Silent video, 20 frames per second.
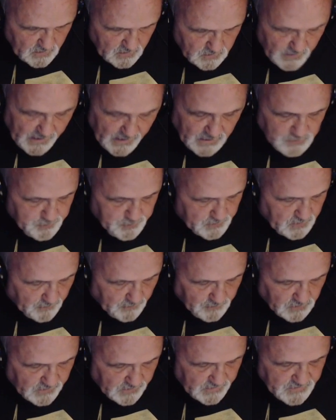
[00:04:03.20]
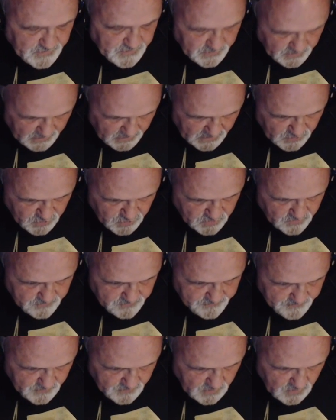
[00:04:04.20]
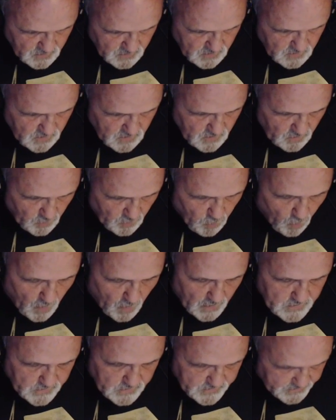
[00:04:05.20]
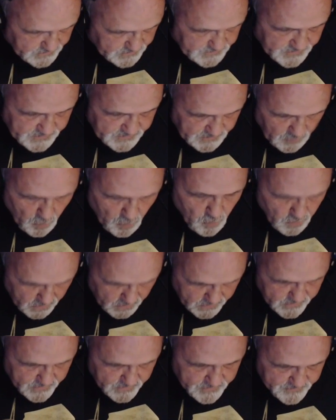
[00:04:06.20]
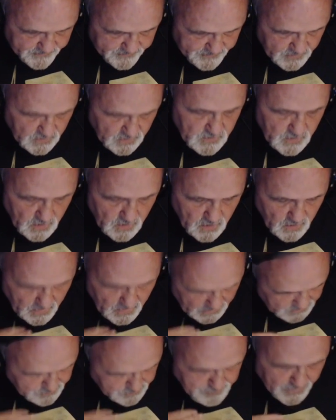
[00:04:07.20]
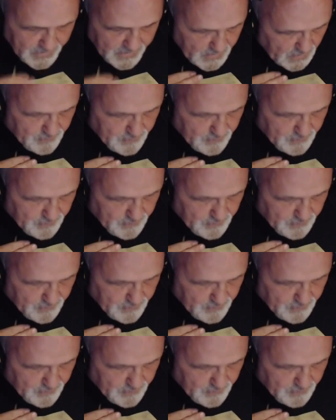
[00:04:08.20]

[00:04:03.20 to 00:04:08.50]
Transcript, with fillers: And last but never least, the nation, who wanted this win as bad.